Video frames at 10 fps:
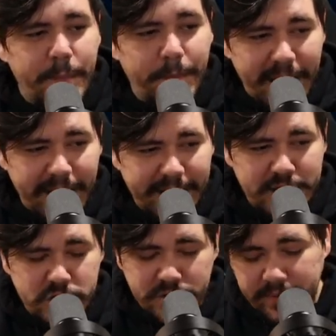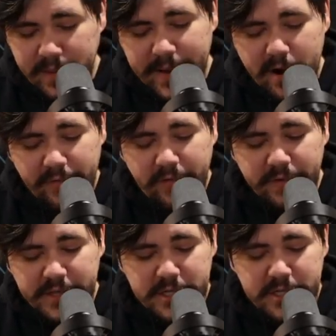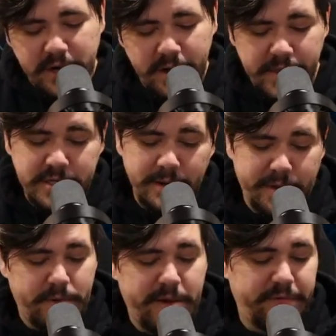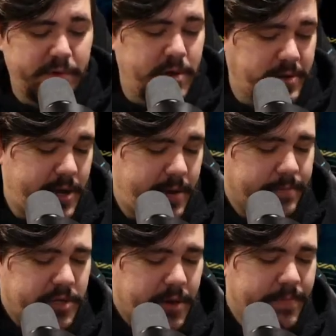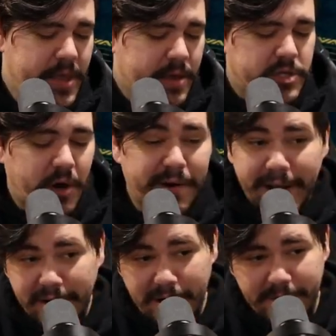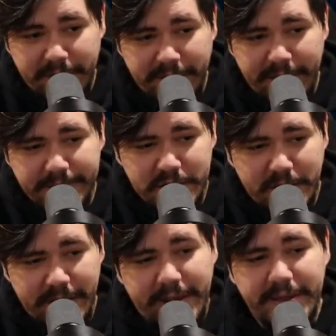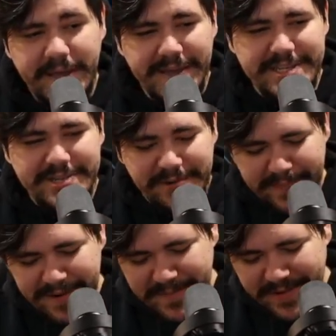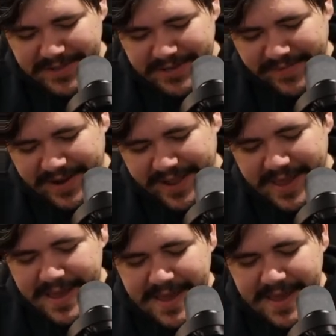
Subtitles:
but extremely powerful, and this is a card that's going to be around for a long time. So, starter deck card, by the way. Starter deck. Super important, super unique.